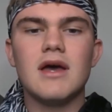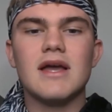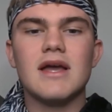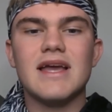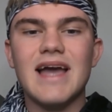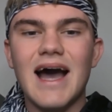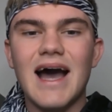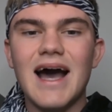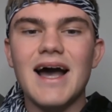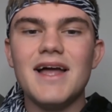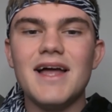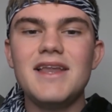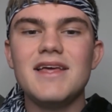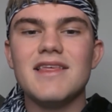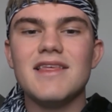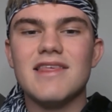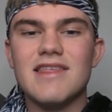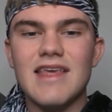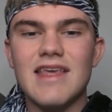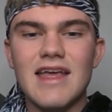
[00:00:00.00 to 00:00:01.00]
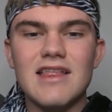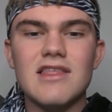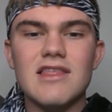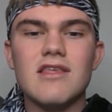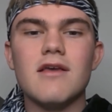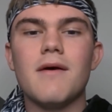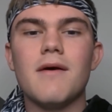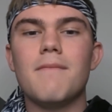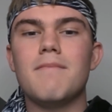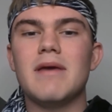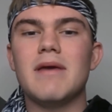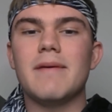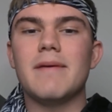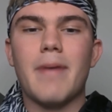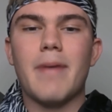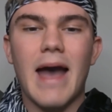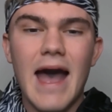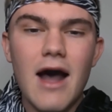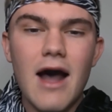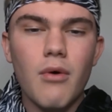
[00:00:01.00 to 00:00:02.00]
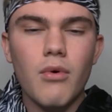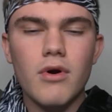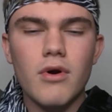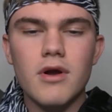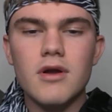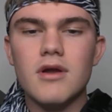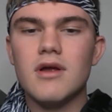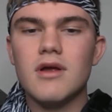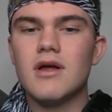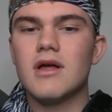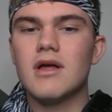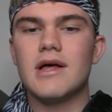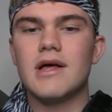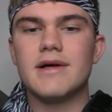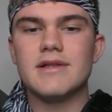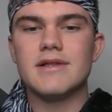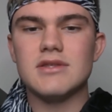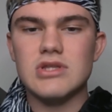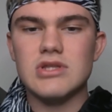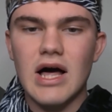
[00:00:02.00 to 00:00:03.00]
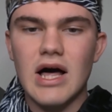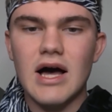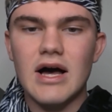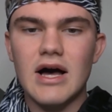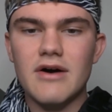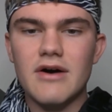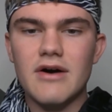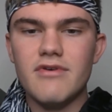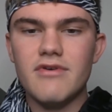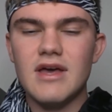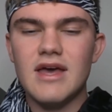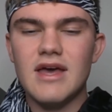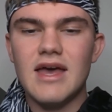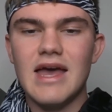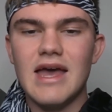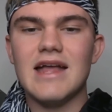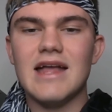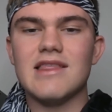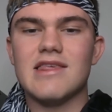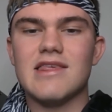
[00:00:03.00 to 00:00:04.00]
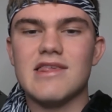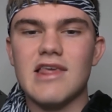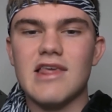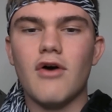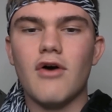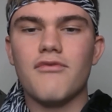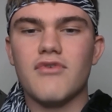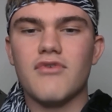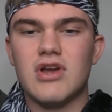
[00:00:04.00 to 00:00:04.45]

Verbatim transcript: God sends me power, love, and self